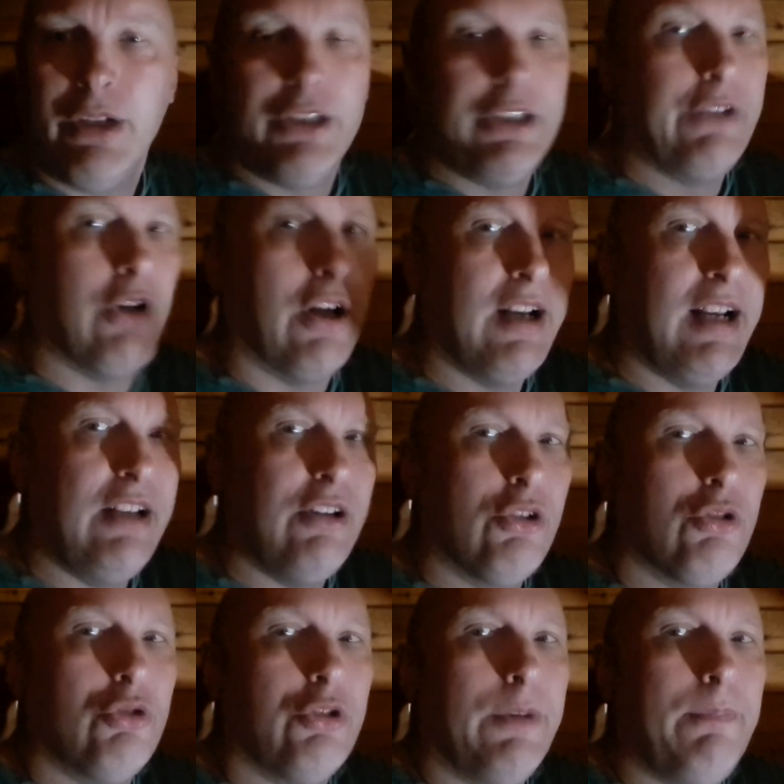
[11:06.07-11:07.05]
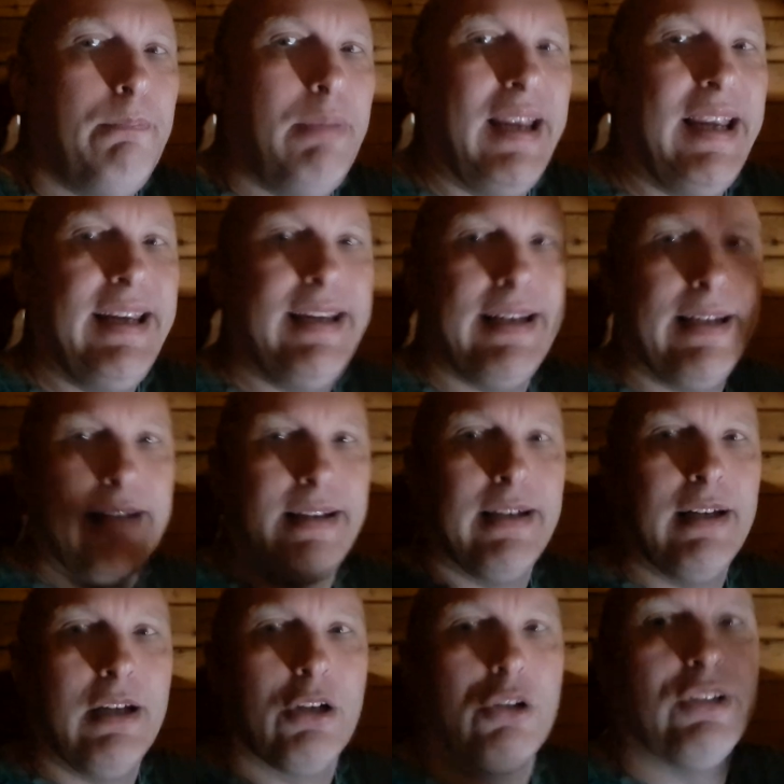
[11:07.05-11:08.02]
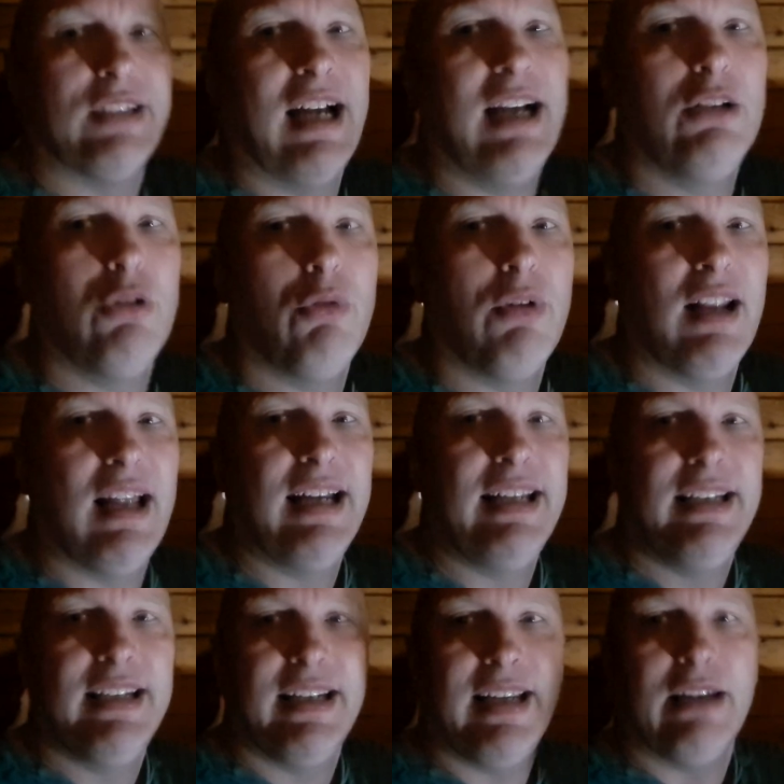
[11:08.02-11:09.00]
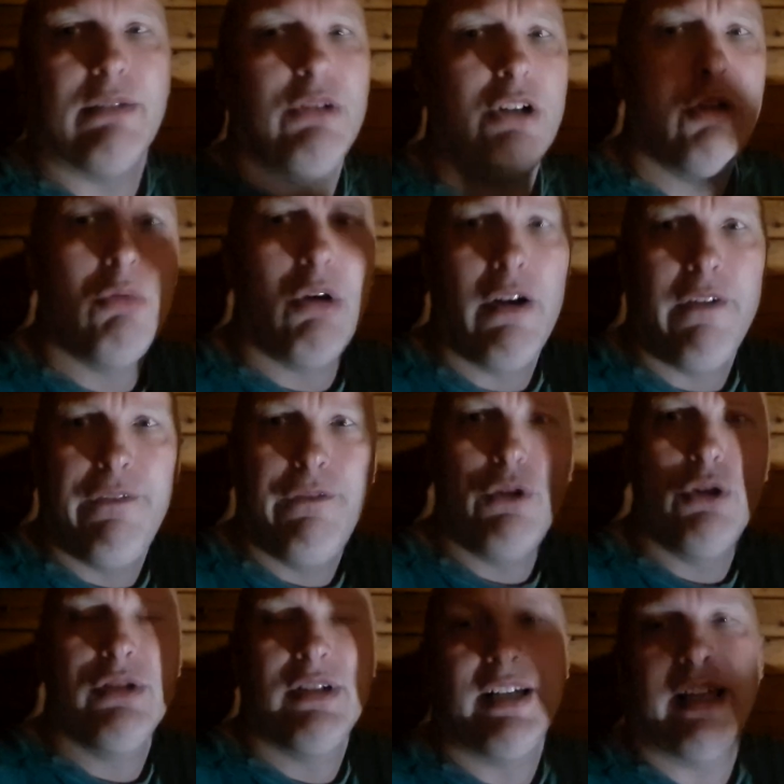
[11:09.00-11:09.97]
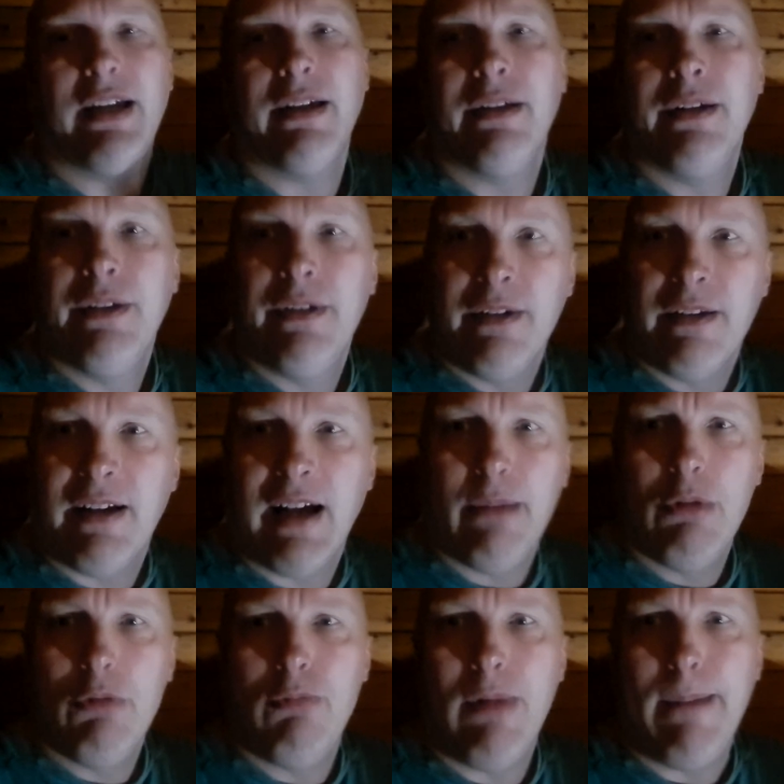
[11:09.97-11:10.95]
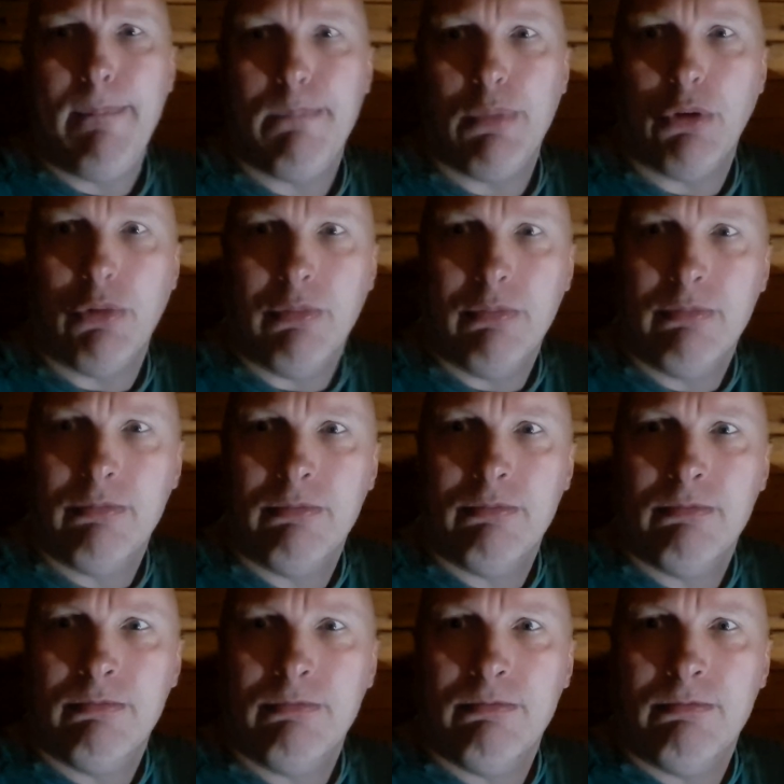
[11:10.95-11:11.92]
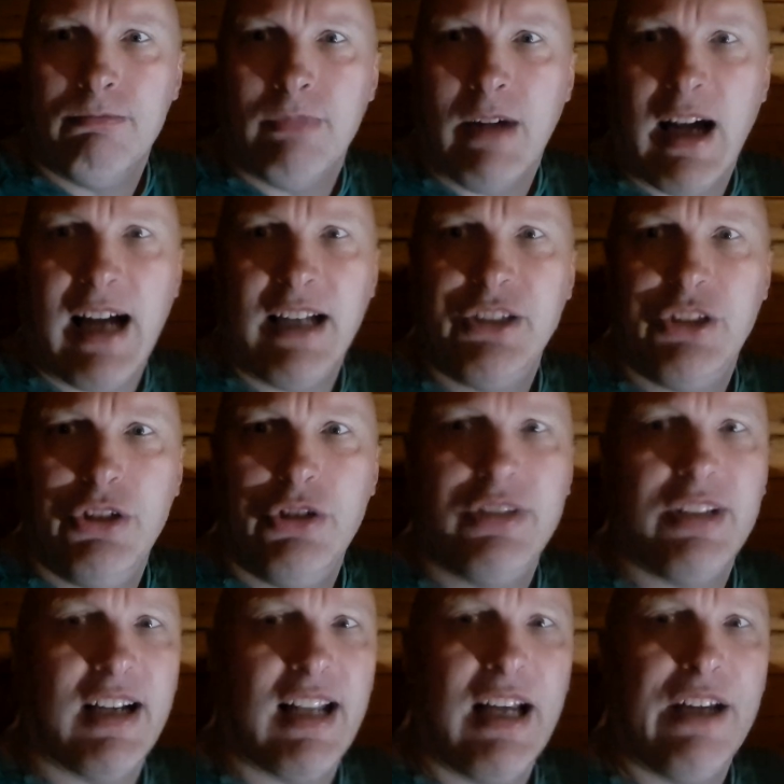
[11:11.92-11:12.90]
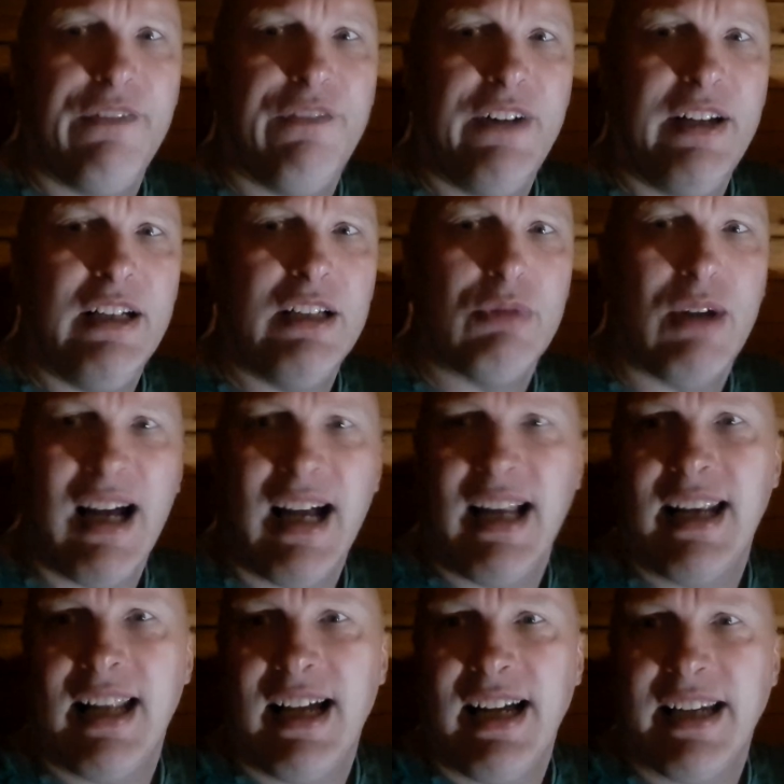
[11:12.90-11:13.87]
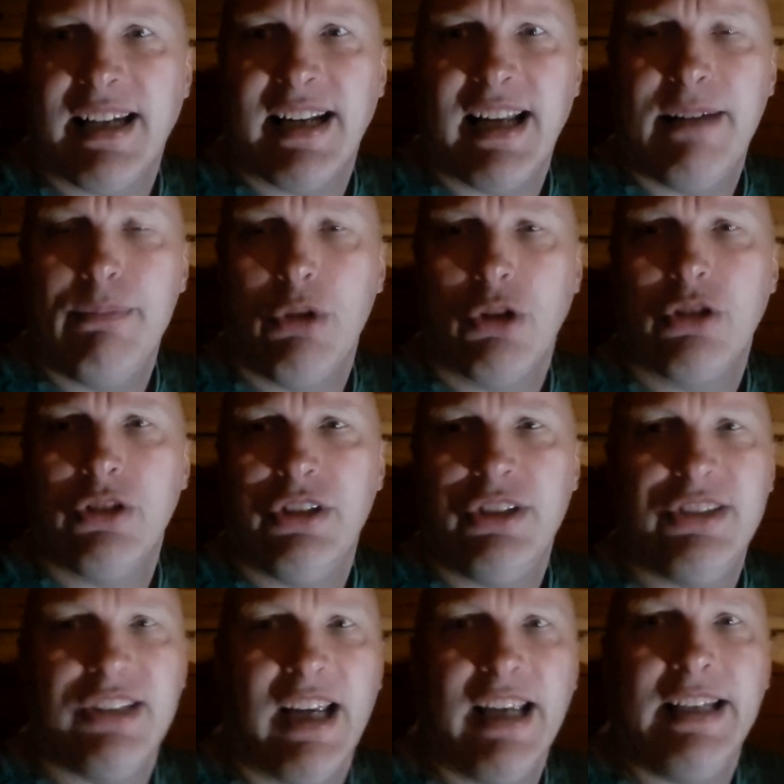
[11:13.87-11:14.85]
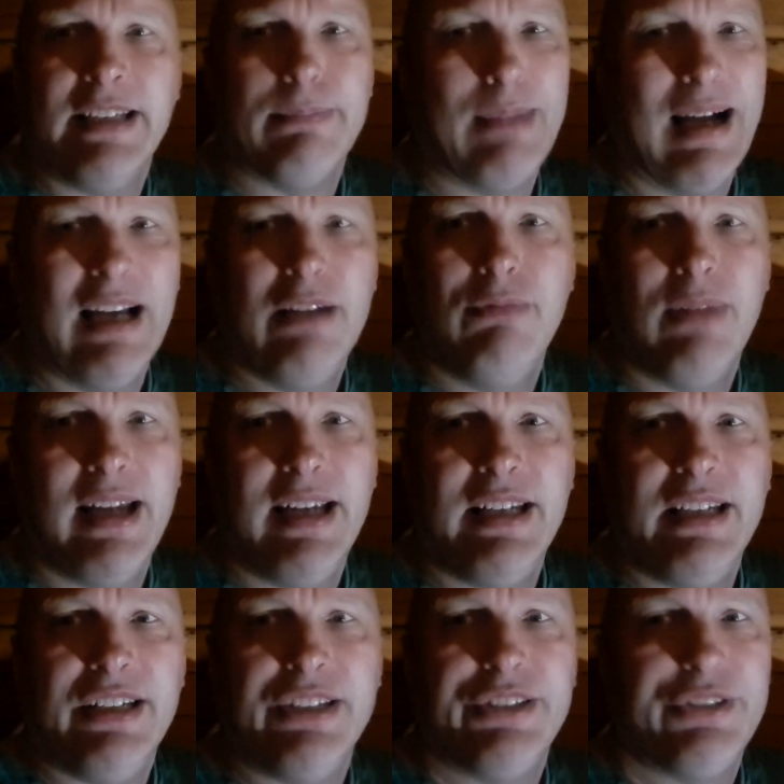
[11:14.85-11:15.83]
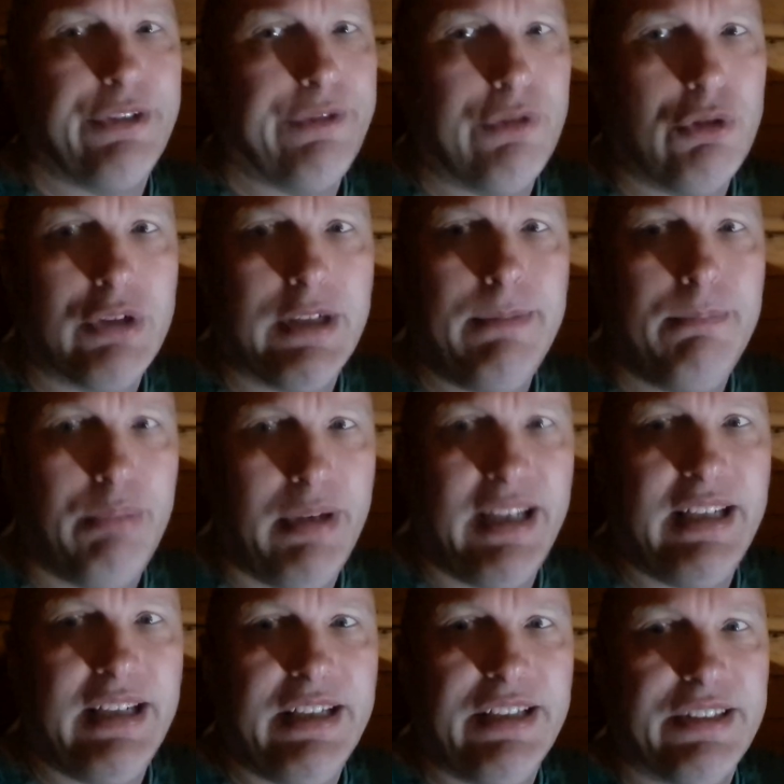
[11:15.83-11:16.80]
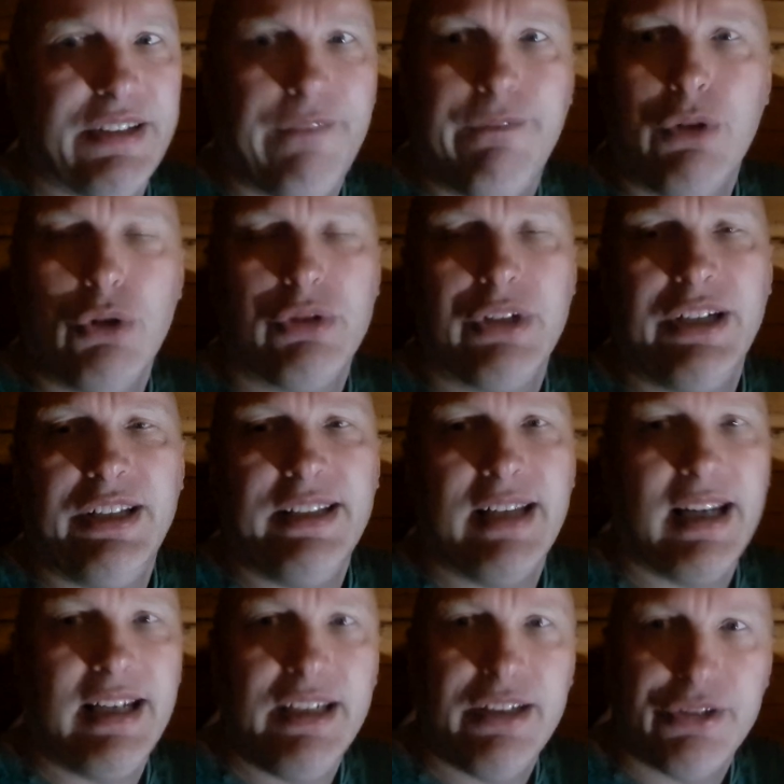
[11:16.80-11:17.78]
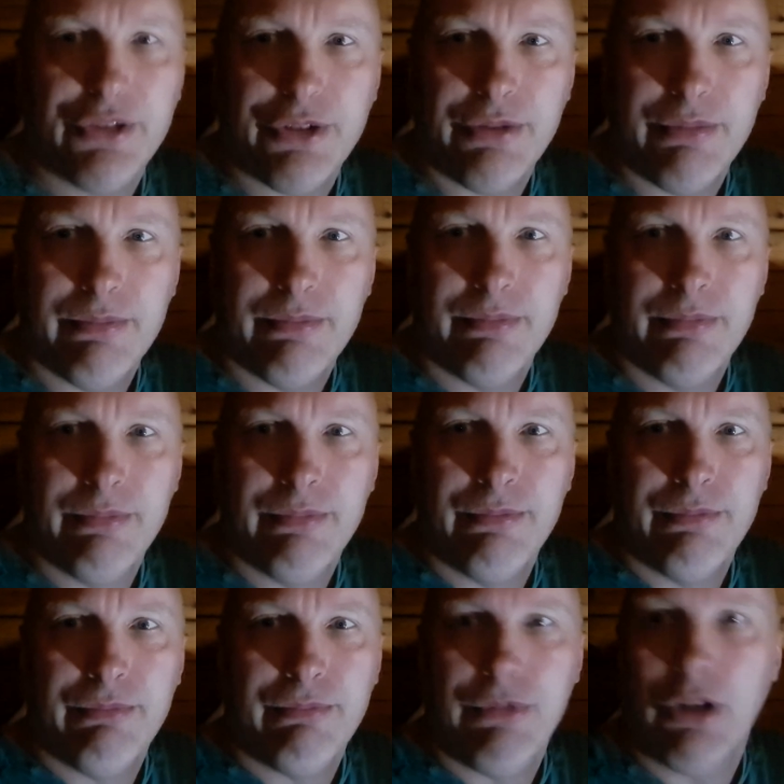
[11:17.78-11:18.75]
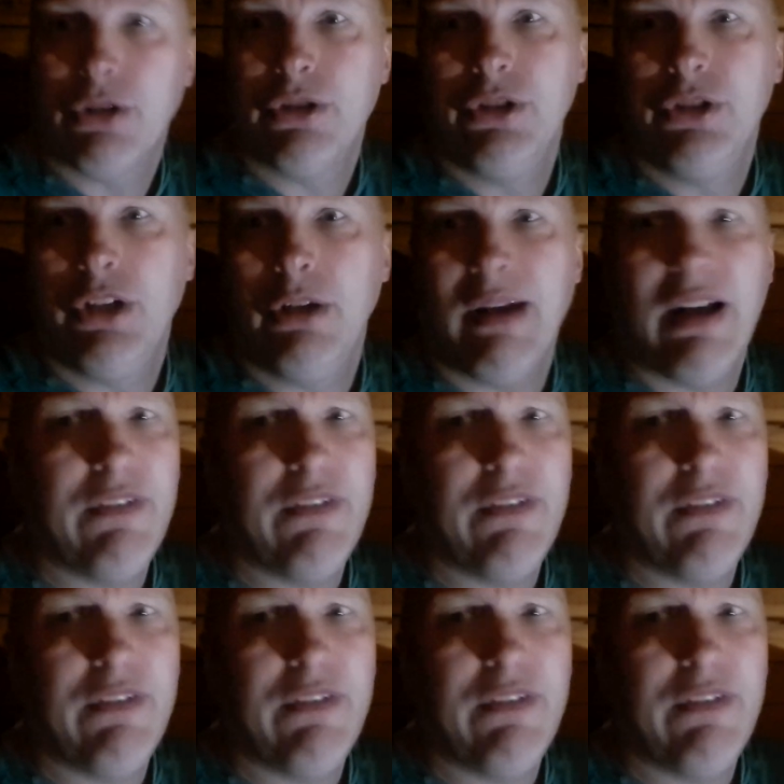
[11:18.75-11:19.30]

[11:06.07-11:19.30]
You've got to hate the colour pink because I don't like it. You know what? Fuck it. I'm a rebel. I choose to like things that I like, and I'm not going to change my ways to fucking please a fucking nation. I'm not going to do it.